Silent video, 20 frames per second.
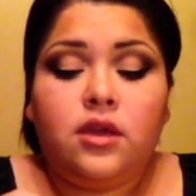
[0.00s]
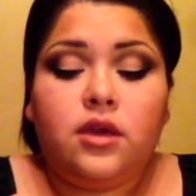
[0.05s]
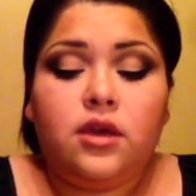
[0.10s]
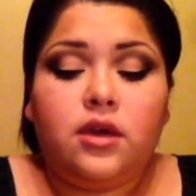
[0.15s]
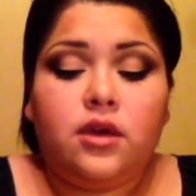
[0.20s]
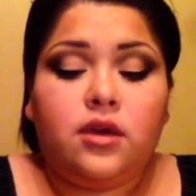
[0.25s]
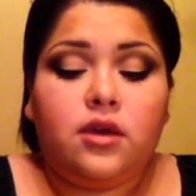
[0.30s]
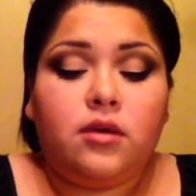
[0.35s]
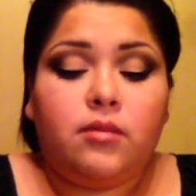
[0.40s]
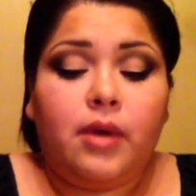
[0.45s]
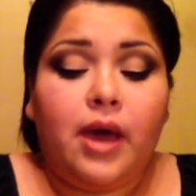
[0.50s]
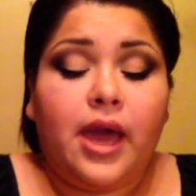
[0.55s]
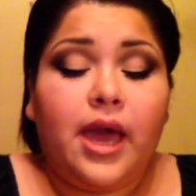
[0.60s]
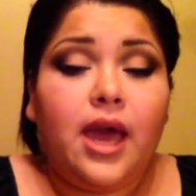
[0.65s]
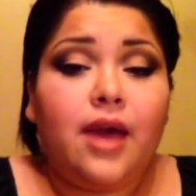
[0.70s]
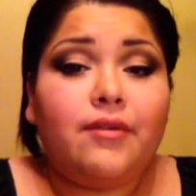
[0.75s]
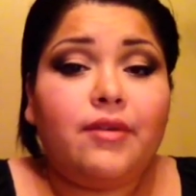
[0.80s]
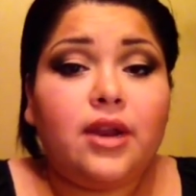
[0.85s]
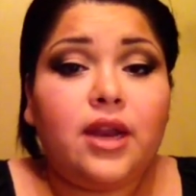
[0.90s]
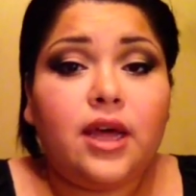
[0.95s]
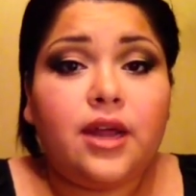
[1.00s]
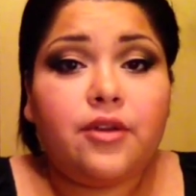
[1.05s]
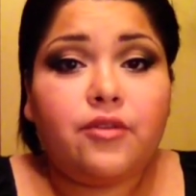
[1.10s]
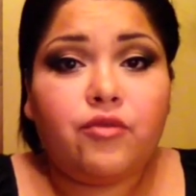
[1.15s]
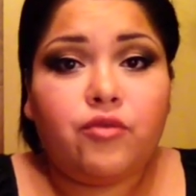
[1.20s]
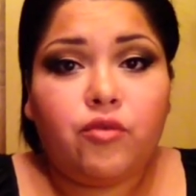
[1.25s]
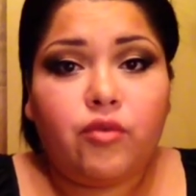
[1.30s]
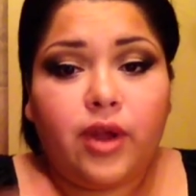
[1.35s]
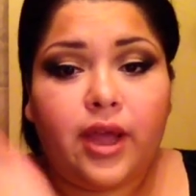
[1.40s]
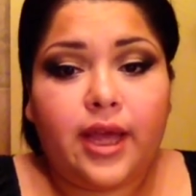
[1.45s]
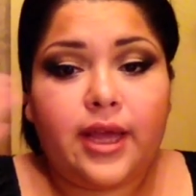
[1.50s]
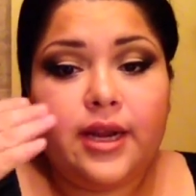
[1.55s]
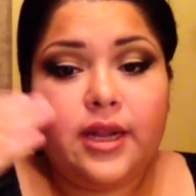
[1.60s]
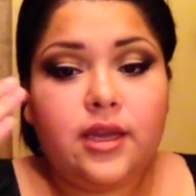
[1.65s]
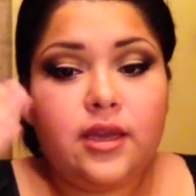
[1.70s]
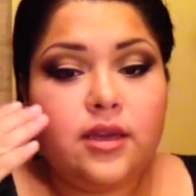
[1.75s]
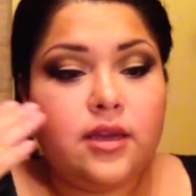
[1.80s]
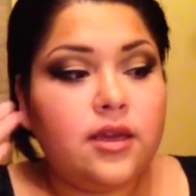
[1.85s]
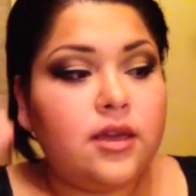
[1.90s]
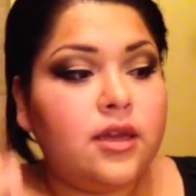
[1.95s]
I have a lot of red
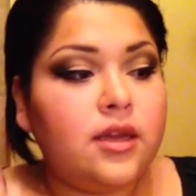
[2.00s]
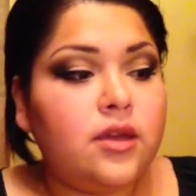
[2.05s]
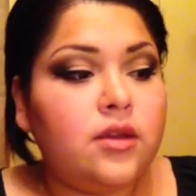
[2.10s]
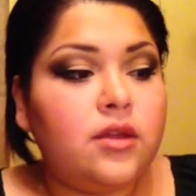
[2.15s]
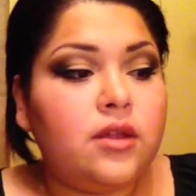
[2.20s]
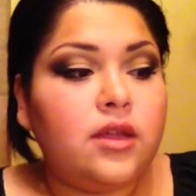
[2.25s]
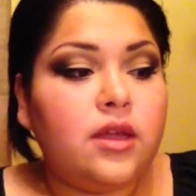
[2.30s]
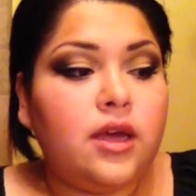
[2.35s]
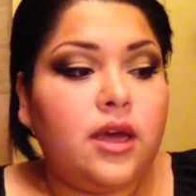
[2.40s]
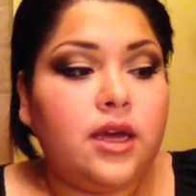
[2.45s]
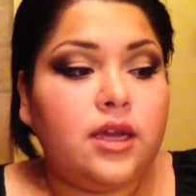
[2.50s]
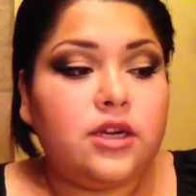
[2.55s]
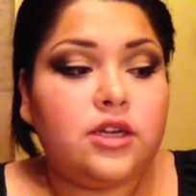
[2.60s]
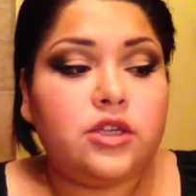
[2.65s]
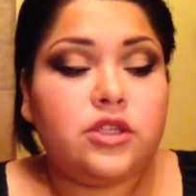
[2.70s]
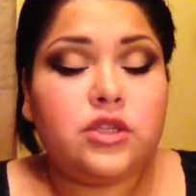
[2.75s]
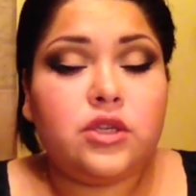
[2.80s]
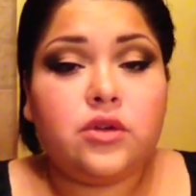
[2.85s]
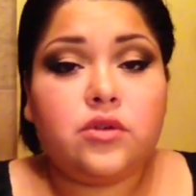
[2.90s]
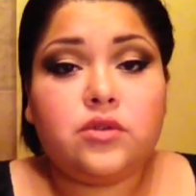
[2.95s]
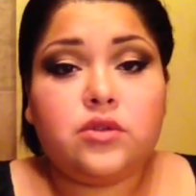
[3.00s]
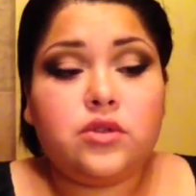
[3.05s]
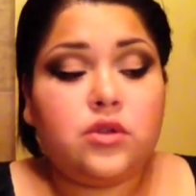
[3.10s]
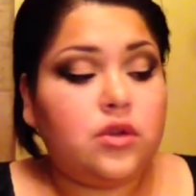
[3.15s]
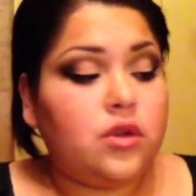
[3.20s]
undertone,